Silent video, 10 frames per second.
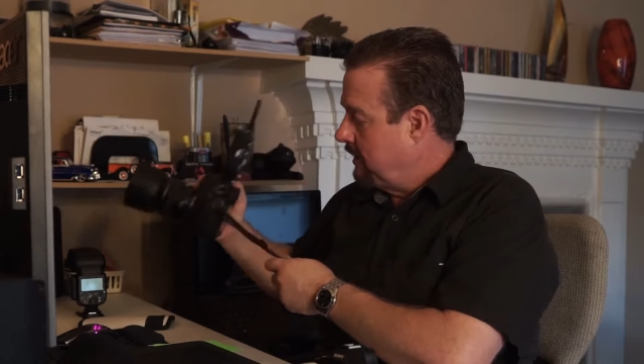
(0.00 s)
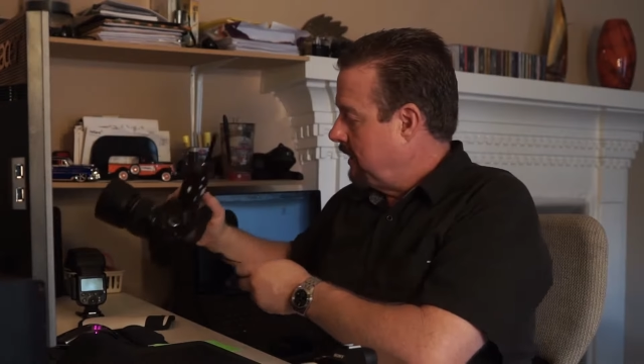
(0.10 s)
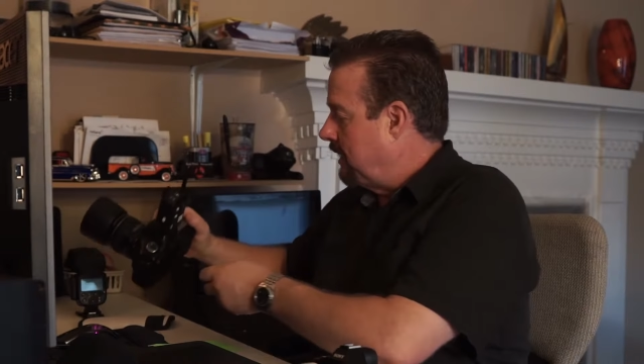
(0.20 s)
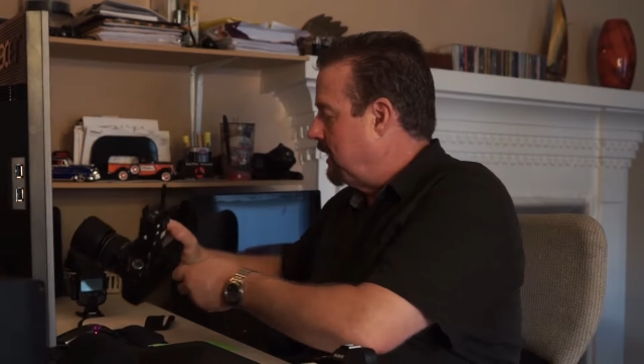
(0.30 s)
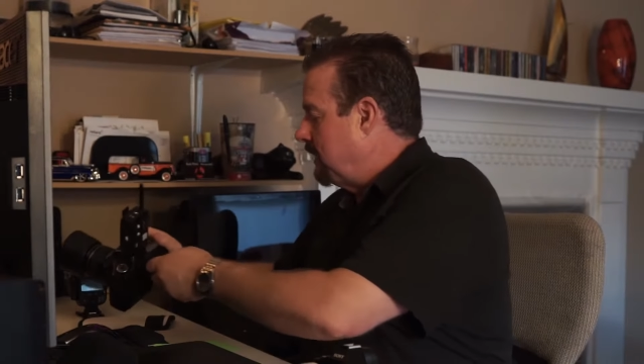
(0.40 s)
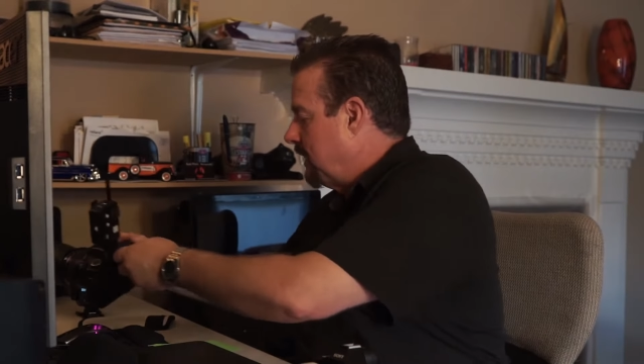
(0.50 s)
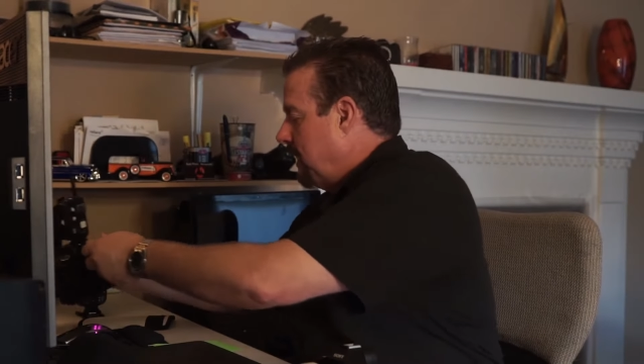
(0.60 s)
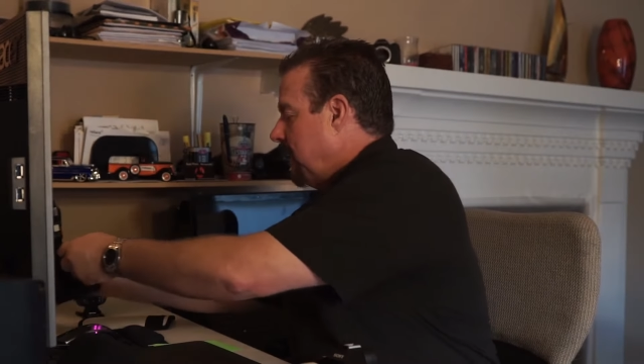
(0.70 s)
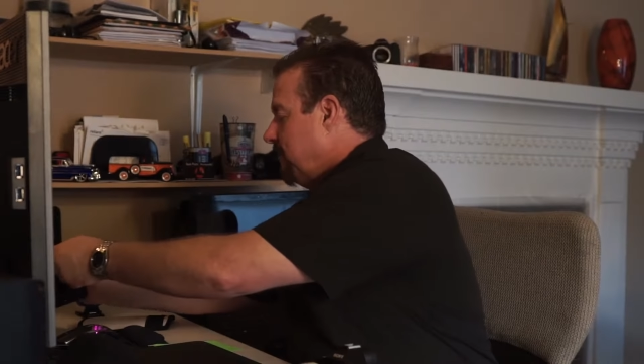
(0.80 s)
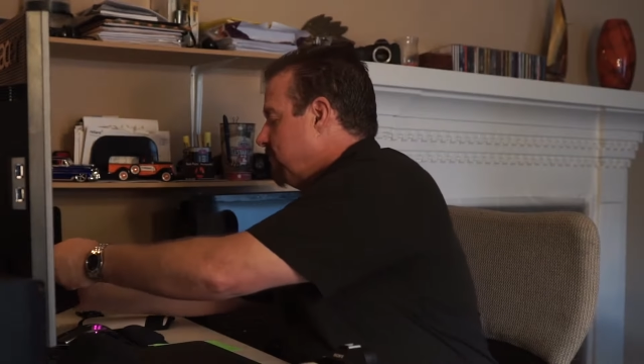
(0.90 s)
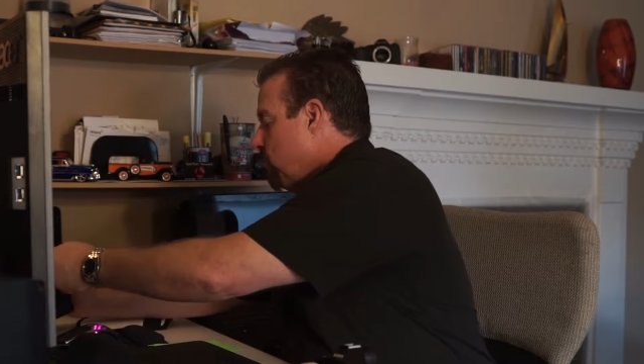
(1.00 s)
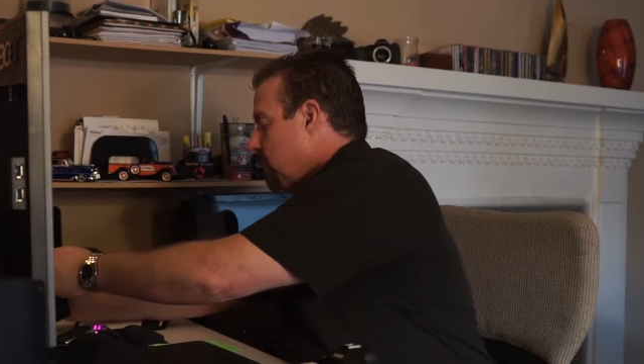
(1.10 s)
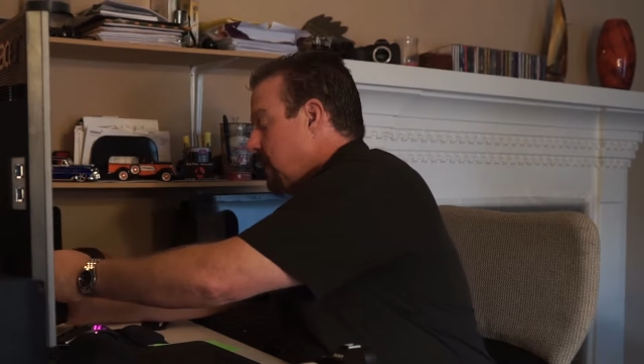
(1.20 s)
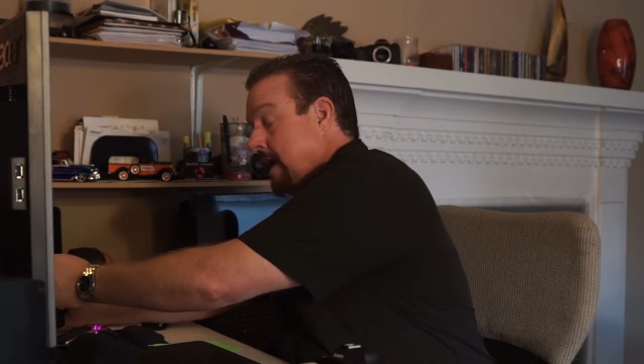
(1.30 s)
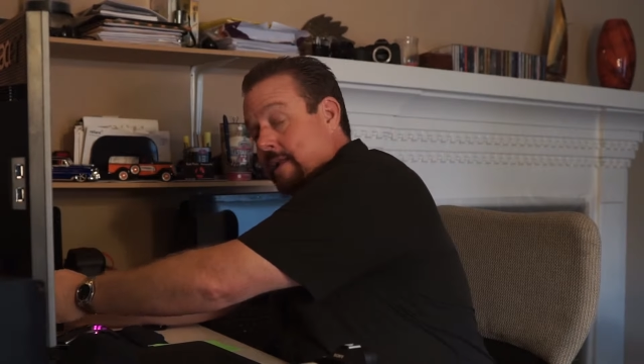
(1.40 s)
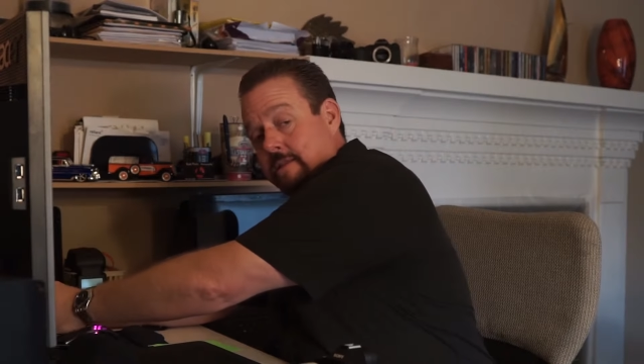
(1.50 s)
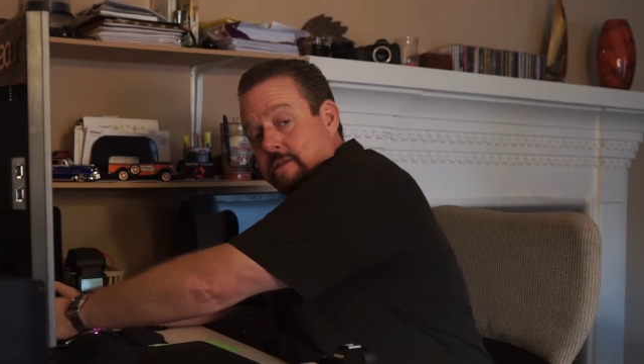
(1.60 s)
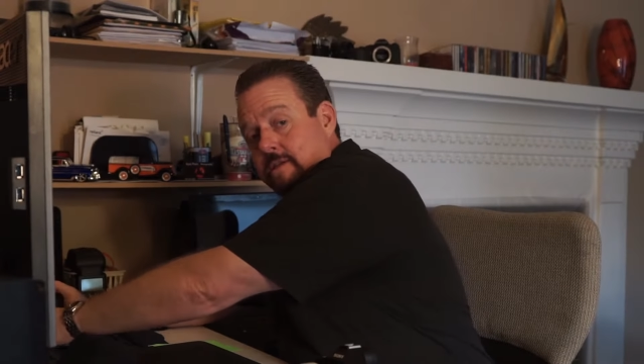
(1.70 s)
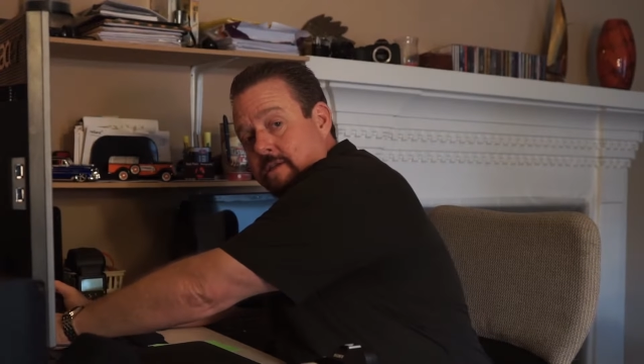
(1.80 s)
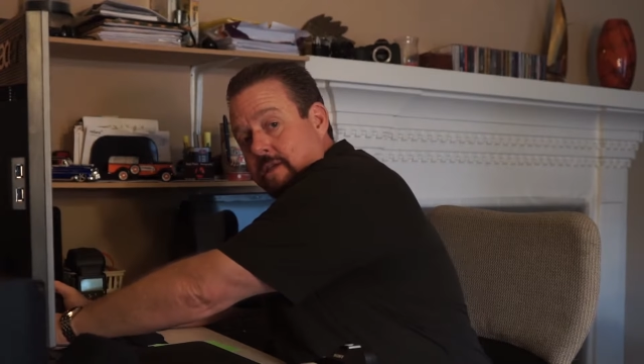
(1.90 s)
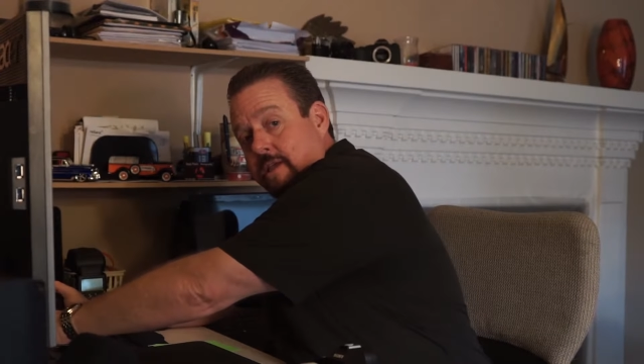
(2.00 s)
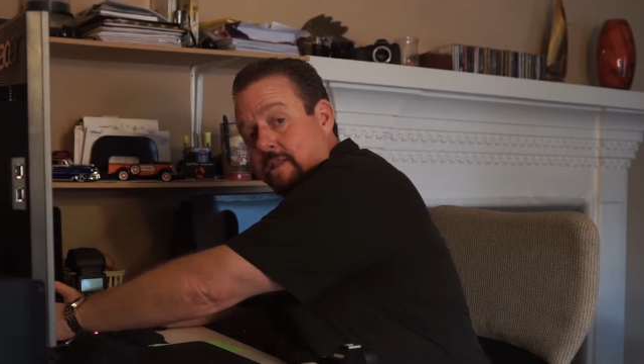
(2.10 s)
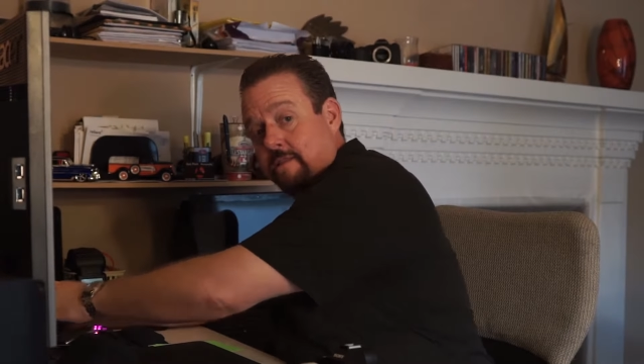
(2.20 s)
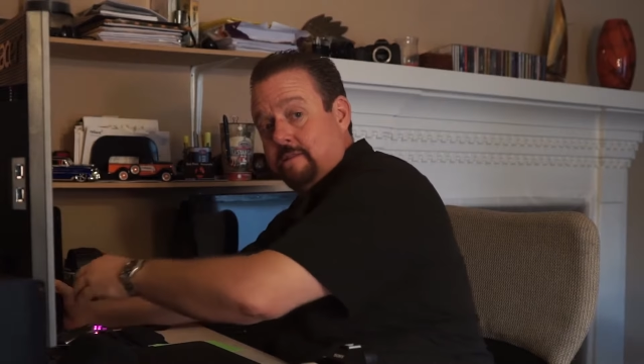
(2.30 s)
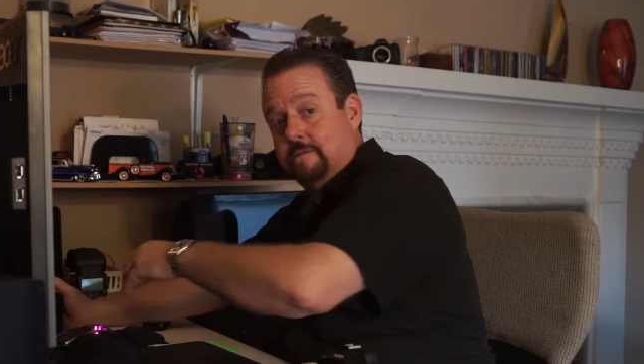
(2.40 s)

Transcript: and I have more Canons in